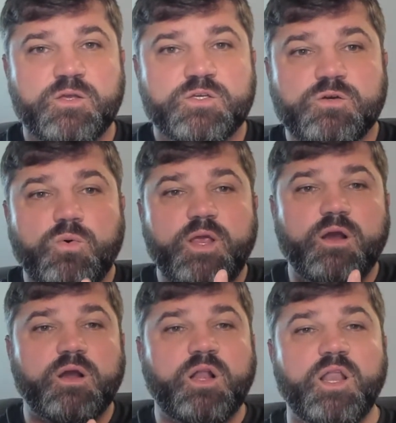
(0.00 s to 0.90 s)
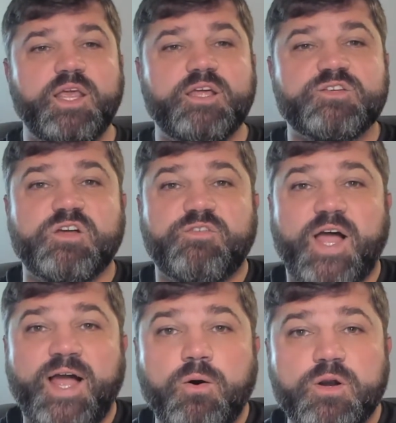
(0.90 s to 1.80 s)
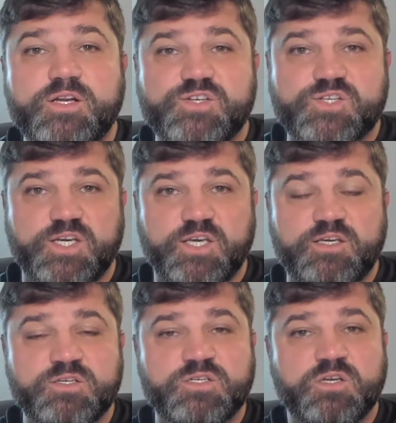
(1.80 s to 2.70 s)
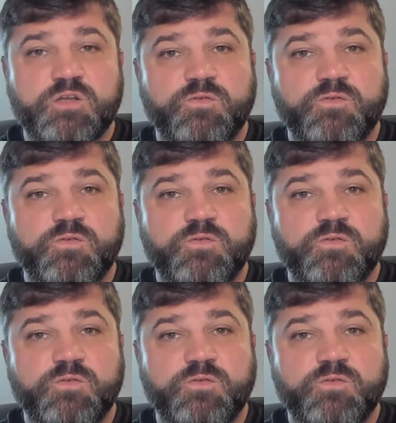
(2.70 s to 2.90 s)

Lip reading: So we are cleansed of our disease